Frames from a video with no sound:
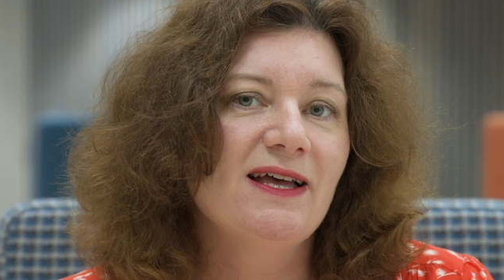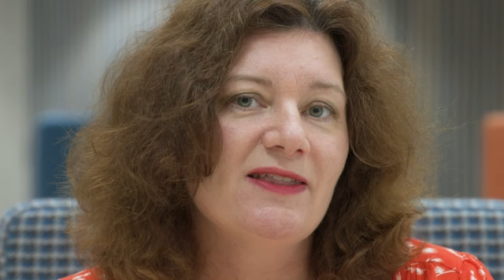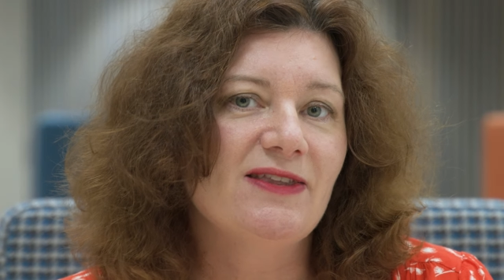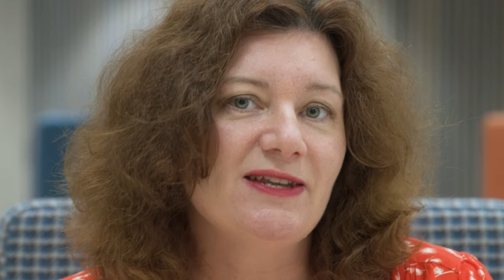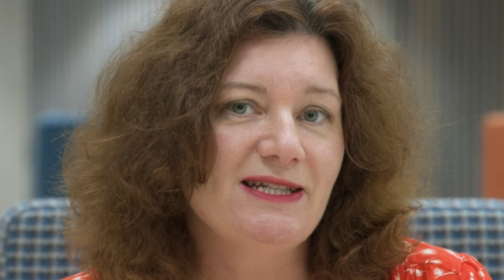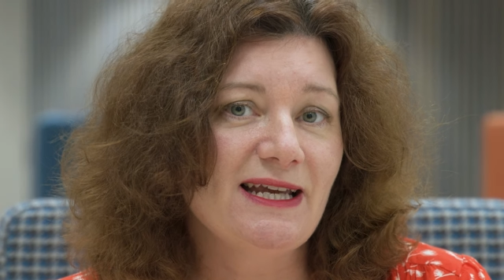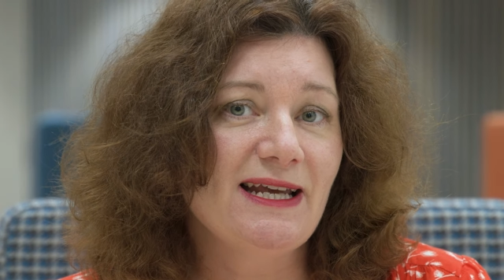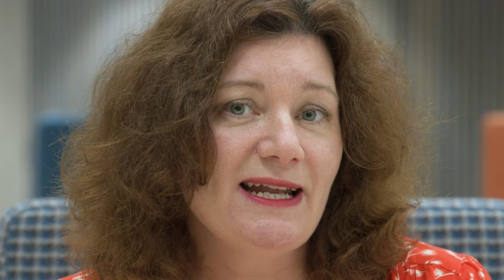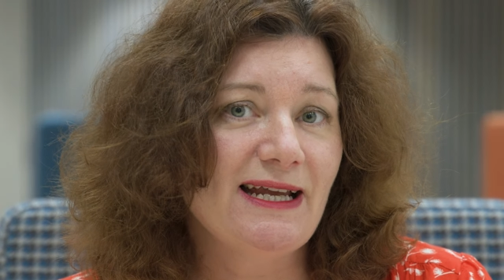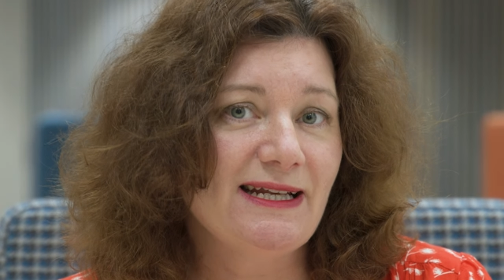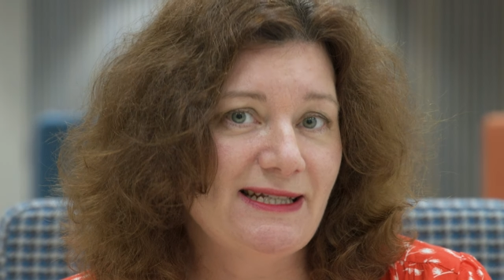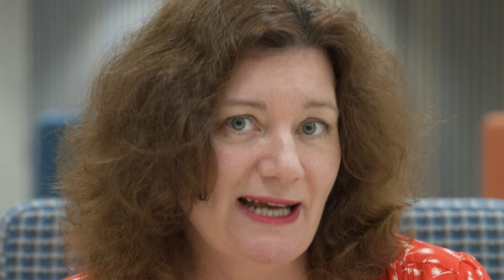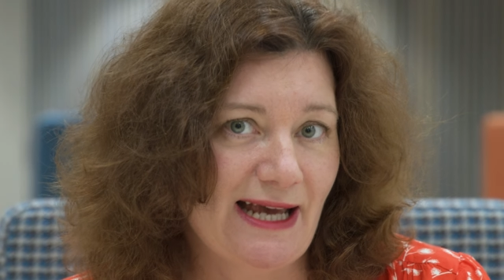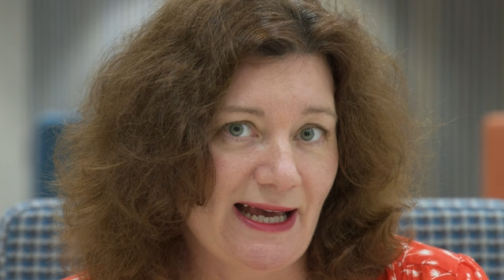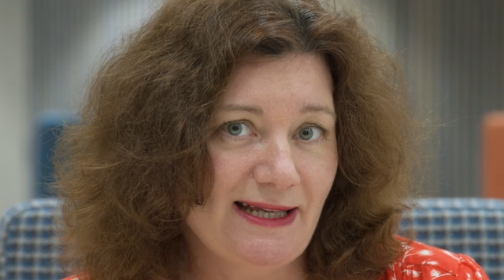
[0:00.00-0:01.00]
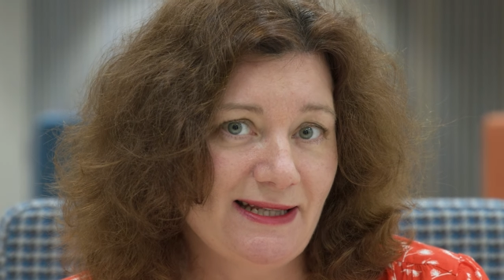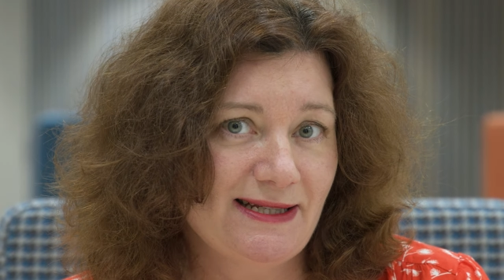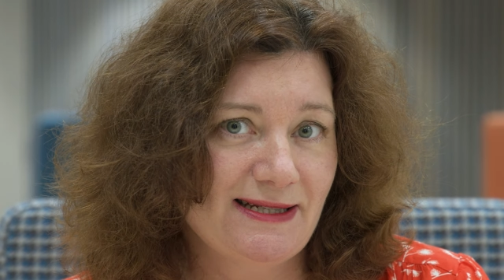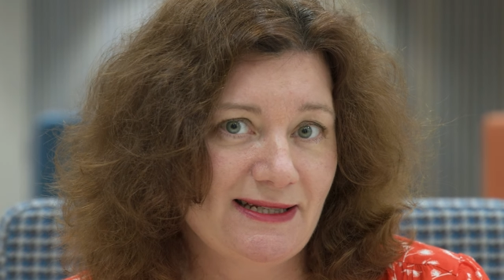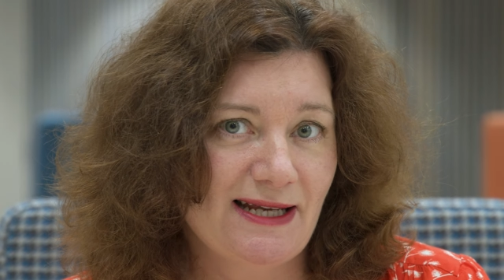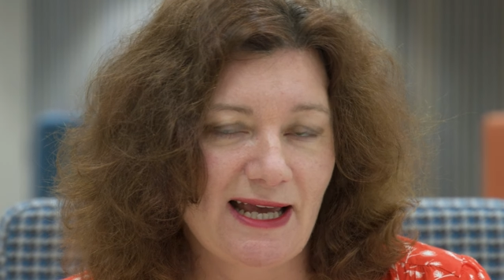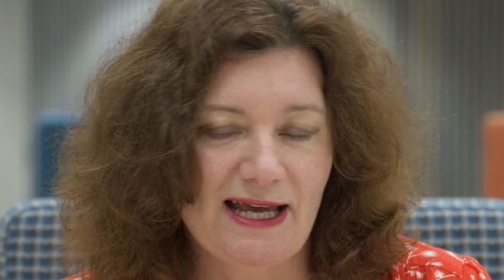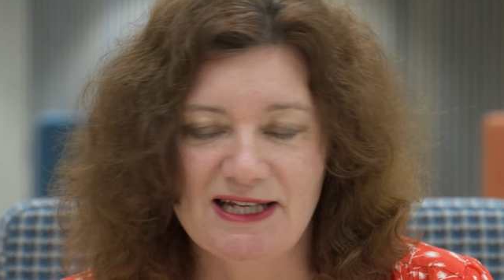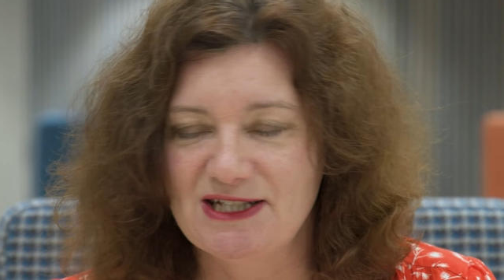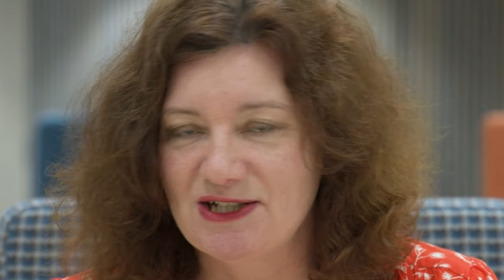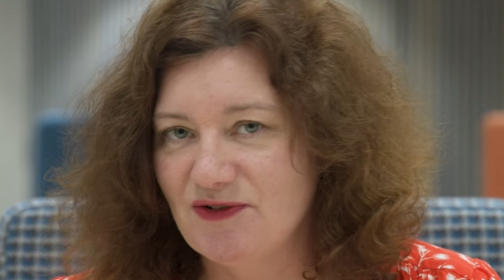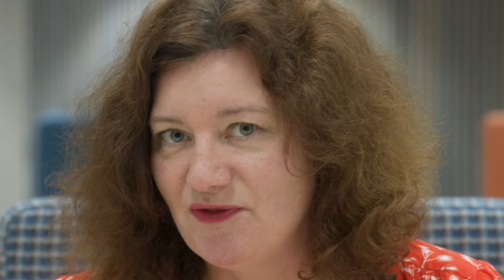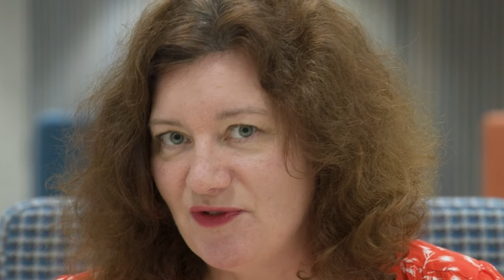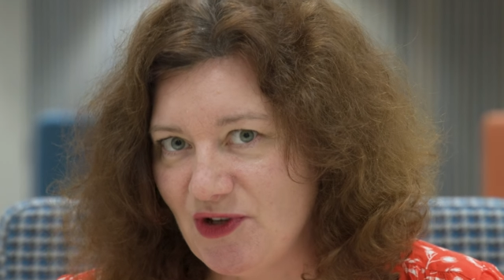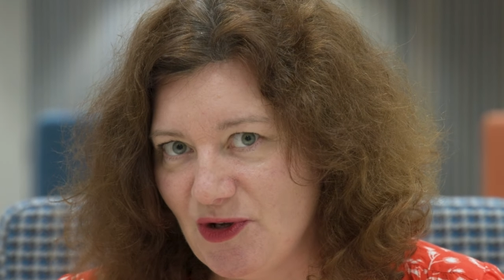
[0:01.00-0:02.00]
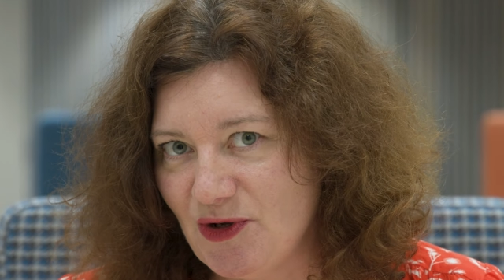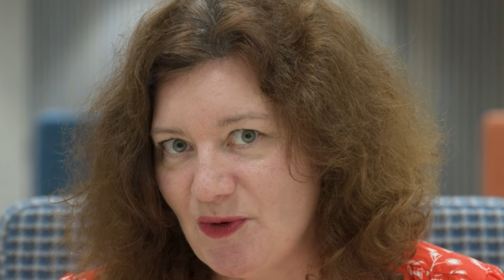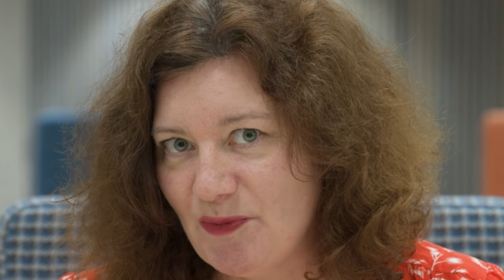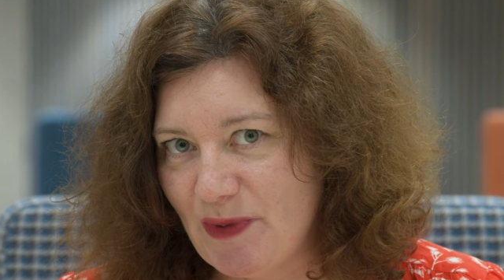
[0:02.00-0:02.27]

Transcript: The D N A test and to view